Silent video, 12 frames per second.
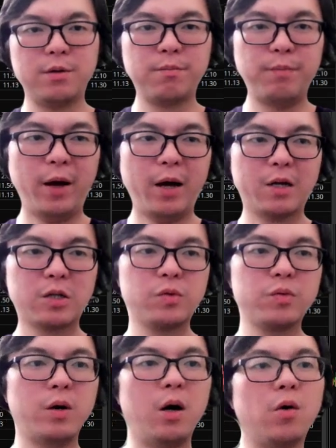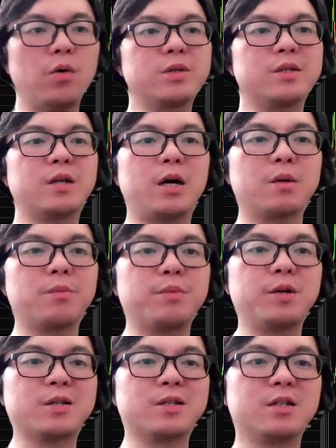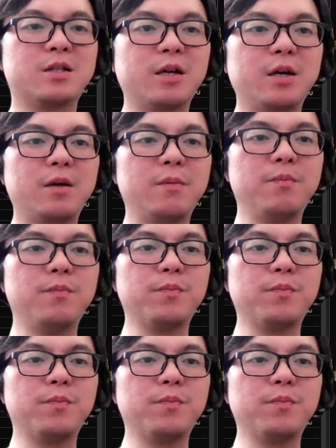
Back to our stock pick today.